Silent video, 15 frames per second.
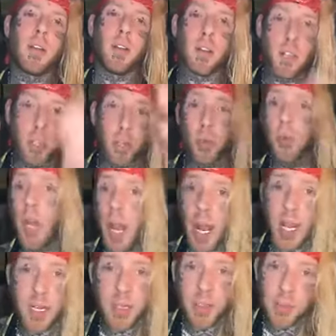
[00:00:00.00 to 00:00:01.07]
you
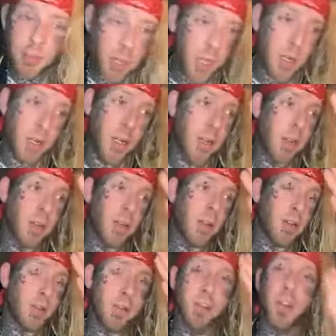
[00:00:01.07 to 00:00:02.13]
guys mean the
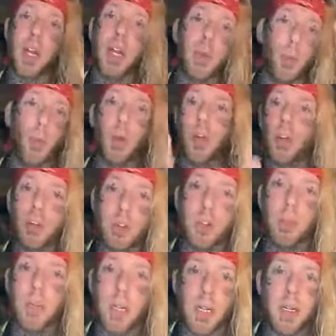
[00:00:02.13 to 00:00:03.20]
friggin' world to
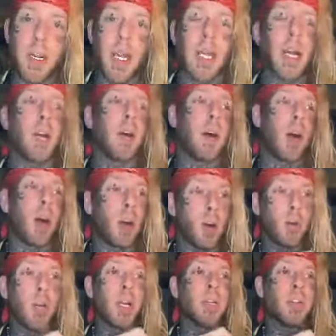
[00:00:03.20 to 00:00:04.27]
me, like I
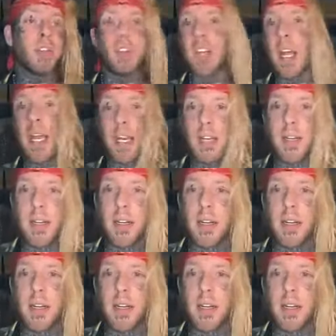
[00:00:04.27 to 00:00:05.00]
always say.